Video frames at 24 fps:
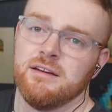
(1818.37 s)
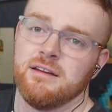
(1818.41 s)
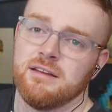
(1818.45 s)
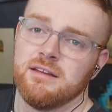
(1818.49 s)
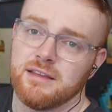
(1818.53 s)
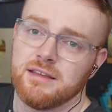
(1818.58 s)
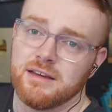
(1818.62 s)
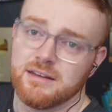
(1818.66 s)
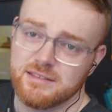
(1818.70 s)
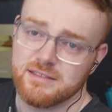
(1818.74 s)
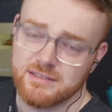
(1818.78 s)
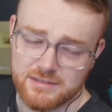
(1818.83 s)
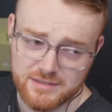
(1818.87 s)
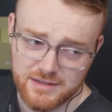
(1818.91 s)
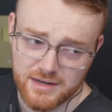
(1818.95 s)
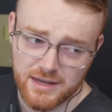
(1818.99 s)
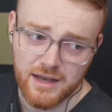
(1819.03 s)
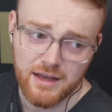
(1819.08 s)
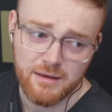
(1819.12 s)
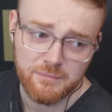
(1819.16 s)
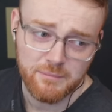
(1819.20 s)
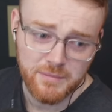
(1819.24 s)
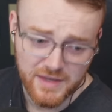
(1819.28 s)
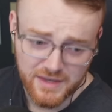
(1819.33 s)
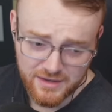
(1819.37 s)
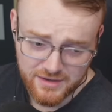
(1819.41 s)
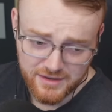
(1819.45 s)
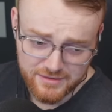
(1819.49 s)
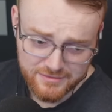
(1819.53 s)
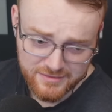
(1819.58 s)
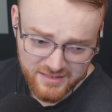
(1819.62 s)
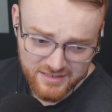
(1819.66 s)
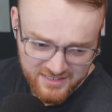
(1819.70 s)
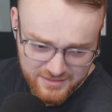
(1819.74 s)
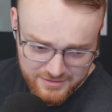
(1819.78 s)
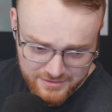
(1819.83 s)
that does not
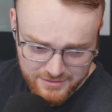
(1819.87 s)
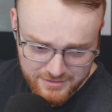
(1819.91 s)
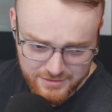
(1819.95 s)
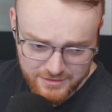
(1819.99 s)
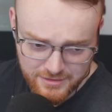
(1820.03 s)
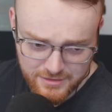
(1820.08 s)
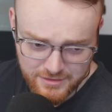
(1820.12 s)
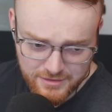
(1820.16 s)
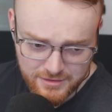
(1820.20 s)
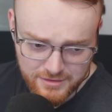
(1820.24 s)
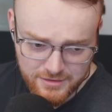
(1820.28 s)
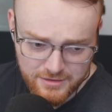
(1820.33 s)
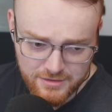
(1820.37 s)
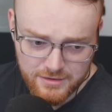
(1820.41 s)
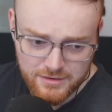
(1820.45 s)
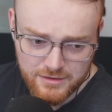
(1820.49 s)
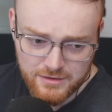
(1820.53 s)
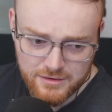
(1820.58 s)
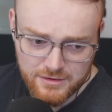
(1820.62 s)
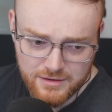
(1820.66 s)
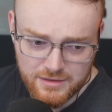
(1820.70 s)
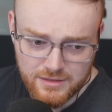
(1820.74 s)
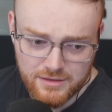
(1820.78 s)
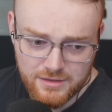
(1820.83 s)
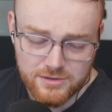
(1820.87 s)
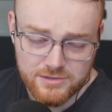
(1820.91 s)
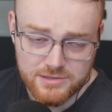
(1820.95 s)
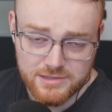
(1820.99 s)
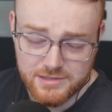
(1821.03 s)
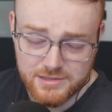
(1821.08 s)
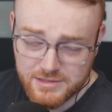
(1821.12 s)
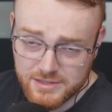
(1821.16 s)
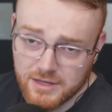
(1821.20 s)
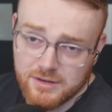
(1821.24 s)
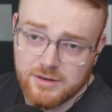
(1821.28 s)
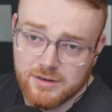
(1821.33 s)
mean there's
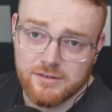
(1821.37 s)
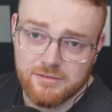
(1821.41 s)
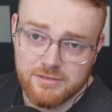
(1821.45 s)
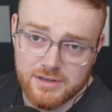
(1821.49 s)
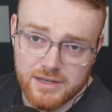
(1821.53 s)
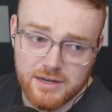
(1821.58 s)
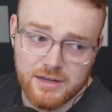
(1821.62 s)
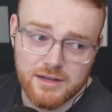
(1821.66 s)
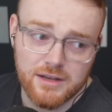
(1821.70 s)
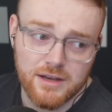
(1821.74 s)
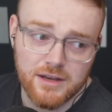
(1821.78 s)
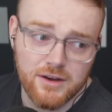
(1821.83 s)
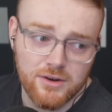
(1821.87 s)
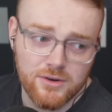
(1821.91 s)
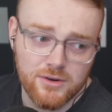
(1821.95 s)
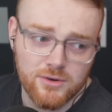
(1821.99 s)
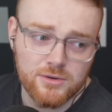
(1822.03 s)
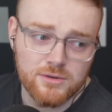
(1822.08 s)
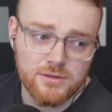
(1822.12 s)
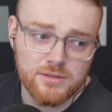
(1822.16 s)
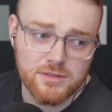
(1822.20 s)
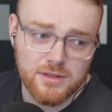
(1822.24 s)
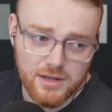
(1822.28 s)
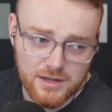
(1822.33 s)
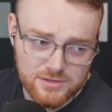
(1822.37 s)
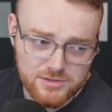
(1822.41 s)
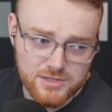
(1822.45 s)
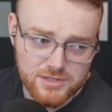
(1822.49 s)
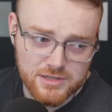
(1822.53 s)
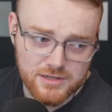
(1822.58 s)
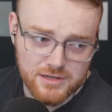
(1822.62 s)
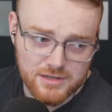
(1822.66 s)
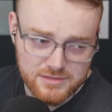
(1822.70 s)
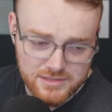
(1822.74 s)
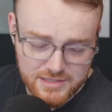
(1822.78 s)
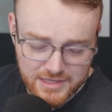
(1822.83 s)
a secret video
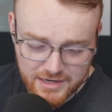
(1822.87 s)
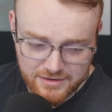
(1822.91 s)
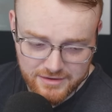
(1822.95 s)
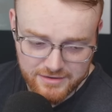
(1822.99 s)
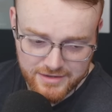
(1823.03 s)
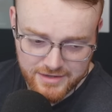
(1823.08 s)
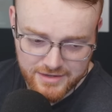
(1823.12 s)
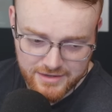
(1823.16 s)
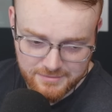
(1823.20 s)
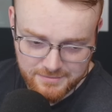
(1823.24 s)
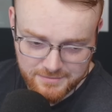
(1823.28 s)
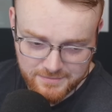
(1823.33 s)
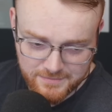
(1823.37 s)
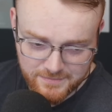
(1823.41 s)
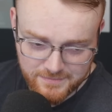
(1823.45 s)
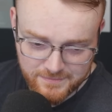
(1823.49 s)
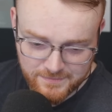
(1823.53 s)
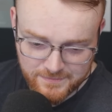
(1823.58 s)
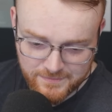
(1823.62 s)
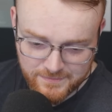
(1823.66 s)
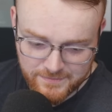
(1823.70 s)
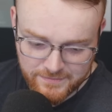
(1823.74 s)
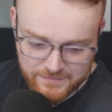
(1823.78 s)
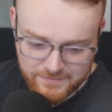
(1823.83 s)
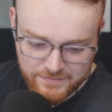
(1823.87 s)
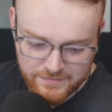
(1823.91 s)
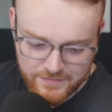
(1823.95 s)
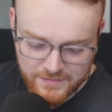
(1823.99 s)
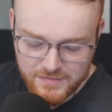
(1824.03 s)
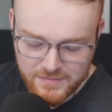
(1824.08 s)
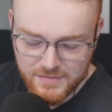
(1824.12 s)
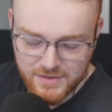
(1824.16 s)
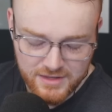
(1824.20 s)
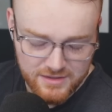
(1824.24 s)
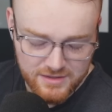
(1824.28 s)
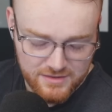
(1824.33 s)
launching on Saturday.
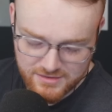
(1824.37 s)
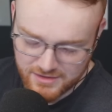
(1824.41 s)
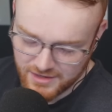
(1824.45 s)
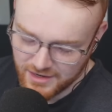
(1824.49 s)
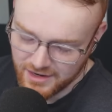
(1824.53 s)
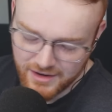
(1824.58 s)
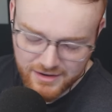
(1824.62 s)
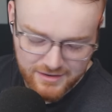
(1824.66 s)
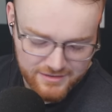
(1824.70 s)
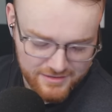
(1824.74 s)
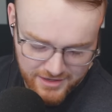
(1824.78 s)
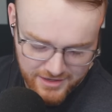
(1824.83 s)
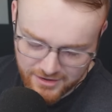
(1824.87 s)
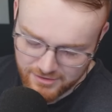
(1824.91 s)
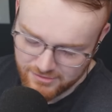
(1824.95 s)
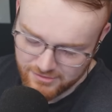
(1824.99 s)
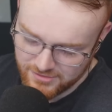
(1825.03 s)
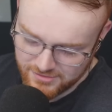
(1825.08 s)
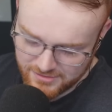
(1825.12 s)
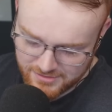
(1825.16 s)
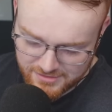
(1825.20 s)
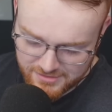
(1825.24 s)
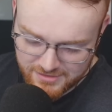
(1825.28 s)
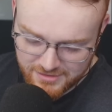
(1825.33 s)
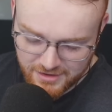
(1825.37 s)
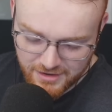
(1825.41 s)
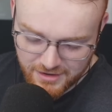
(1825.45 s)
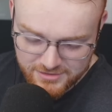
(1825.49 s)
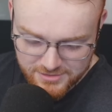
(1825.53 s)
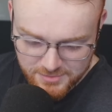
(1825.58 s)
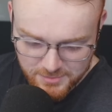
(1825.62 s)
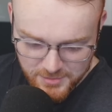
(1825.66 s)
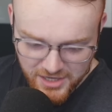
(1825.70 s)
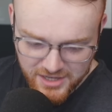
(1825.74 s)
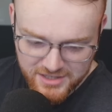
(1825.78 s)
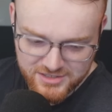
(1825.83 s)
It's not, no.
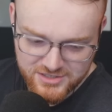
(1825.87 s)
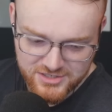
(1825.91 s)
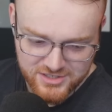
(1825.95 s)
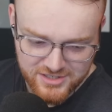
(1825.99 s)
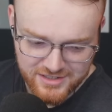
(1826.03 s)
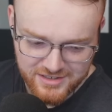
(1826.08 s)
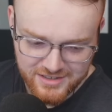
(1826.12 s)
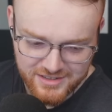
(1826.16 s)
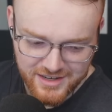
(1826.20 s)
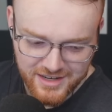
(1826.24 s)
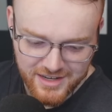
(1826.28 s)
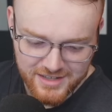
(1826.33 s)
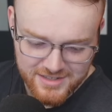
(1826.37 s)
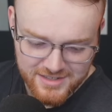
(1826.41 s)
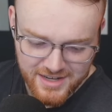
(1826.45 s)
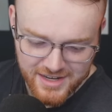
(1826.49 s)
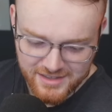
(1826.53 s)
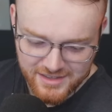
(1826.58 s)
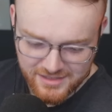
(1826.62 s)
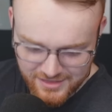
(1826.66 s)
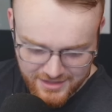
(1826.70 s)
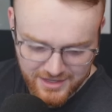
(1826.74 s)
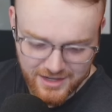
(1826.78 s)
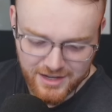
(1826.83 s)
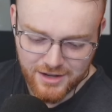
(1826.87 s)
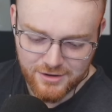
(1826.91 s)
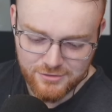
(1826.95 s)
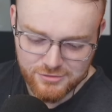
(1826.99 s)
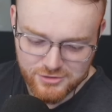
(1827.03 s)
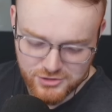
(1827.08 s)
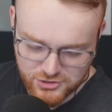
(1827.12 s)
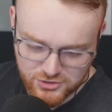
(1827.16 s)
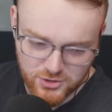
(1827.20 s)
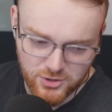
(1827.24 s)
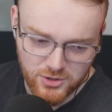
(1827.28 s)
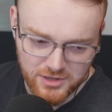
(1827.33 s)
As much as I
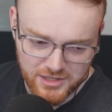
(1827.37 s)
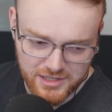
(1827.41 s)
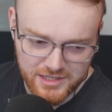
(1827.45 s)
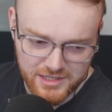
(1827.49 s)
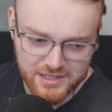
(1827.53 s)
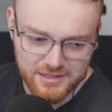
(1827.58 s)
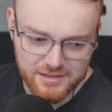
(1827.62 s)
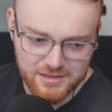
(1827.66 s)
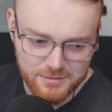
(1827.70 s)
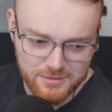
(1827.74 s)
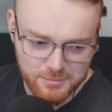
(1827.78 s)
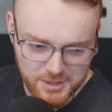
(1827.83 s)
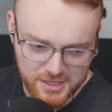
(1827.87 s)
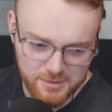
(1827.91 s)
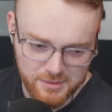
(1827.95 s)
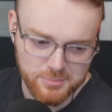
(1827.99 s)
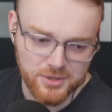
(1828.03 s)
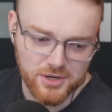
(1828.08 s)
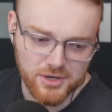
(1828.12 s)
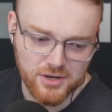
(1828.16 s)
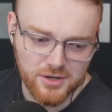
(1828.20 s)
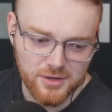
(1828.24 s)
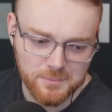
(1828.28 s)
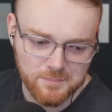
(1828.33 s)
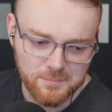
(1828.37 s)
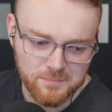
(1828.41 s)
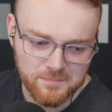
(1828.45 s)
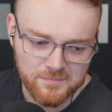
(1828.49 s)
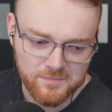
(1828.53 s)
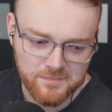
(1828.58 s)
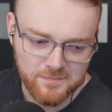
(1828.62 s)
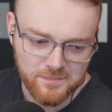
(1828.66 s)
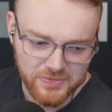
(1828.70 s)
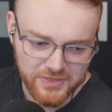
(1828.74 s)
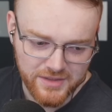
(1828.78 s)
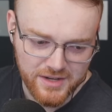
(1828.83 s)
love trolling the people
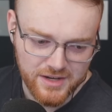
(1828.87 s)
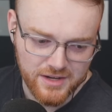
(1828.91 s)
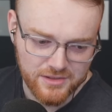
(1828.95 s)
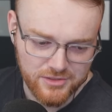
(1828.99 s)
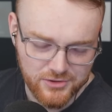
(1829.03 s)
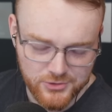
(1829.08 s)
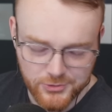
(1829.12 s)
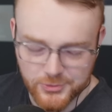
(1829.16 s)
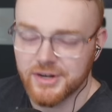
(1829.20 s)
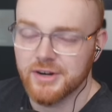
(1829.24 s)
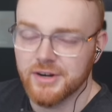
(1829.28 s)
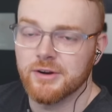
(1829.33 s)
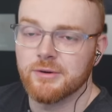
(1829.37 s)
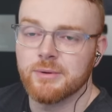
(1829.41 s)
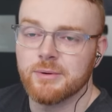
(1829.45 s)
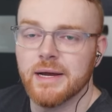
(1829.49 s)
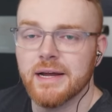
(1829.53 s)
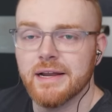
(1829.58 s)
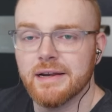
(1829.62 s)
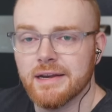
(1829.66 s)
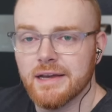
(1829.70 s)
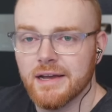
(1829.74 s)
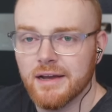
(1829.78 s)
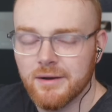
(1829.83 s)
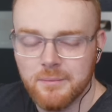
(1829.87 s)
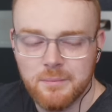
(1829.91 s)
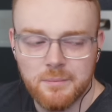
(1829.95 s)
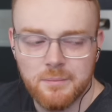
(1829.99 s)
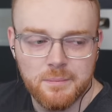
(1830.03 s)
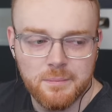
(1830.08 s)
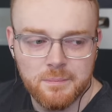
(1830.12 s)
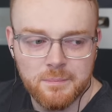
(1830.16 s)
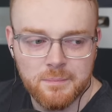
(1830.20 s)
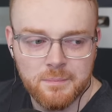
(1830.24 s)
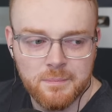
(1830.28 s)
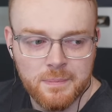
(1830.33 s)
on Twitter right now
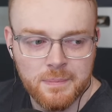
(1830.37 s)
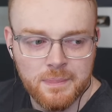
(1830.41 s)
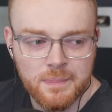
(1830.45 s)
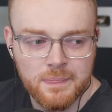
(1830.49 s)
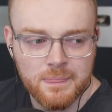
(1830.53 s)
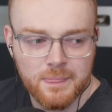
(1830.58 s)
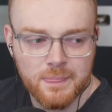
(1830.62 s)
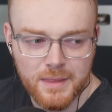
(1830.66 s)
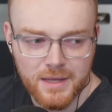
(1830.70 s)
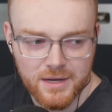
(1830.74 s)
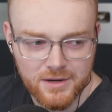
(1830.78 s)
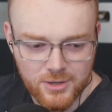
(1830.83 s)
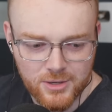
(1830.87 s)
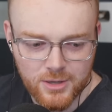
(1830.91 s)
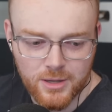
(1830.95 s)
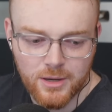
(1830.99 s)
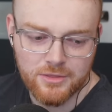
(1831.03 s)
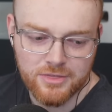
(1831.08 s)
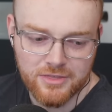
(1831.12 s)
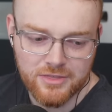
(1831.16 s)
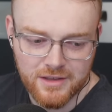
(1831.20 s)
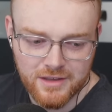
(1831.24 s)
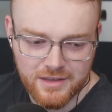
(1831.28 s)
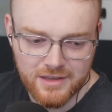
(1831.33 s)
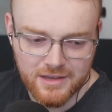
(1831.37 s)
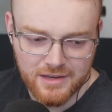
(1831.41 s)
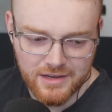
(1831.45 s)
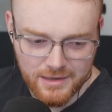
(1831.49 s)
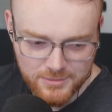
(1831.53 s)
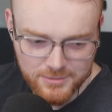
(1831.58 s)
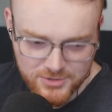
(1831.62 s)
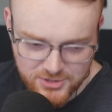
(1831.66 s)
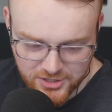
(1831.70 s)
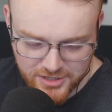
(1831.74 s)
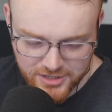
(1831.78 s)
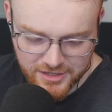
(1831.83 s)
that are all thinking
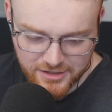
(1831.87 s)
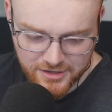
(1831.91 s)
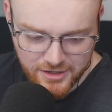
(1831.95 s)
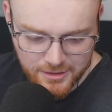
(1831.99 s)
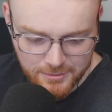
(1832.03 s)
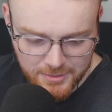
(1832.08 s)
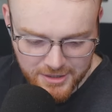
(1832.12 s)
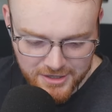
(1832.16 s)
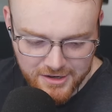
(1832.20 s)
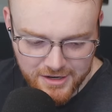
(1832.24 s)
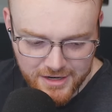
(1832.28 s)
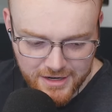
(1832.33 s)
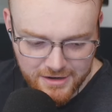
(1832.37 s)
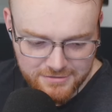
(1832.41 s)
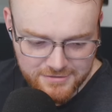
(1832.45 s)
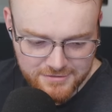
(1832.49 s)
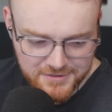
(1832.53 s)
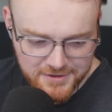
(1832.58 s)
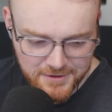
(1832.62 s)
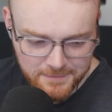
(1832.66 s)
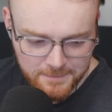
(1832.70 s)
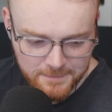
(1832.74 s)
I'm joining Hermitcraft,